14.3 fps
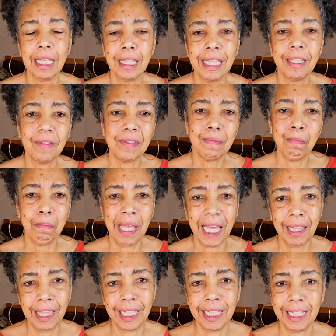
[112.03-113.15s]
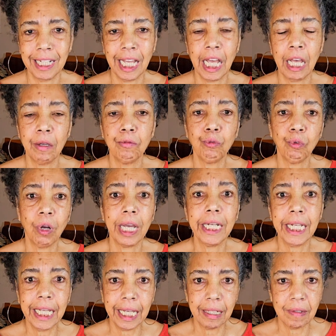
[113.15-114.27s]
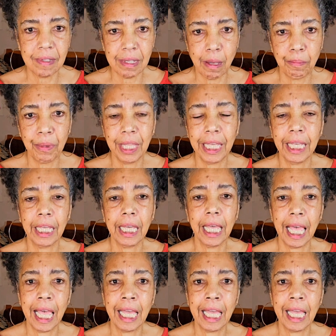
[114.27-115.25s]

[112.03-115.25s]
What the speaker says: this method of running at something